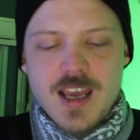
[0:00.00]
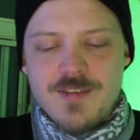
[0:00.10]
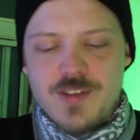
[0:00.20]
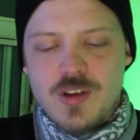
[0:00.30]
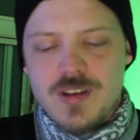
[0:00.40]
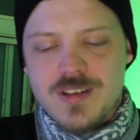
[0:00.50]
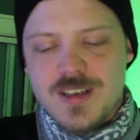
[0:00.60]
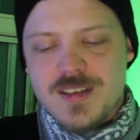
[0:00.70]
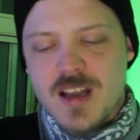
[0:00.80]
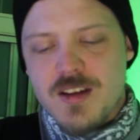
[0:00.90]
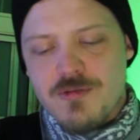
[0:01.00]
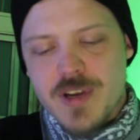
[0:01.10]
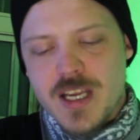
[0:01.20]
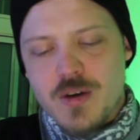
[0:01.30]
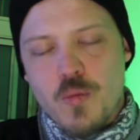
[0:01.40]
If yeast does not
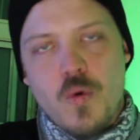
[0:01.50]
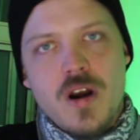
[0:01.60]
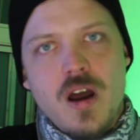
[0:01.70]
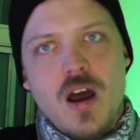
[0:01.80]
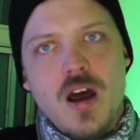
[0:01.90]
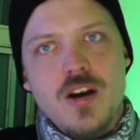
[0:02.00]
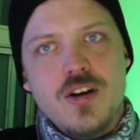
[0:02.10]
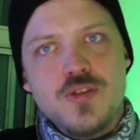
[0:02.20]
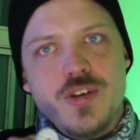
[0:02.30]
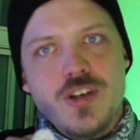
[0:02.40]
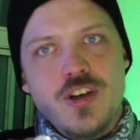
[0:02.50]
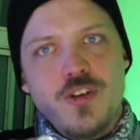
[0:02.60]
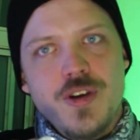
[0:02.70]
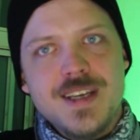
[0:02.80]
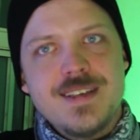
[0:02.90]
read one hundred
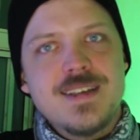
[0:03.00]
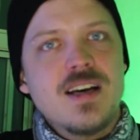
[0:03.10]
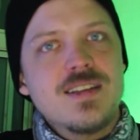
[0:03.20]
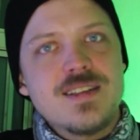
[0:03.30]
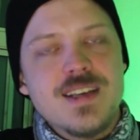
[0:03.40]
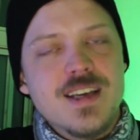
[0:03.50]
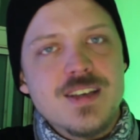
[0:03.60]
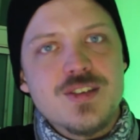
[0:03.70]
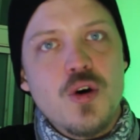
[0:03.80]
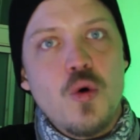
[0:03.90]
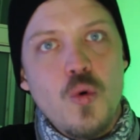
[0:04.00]
degrees Celsius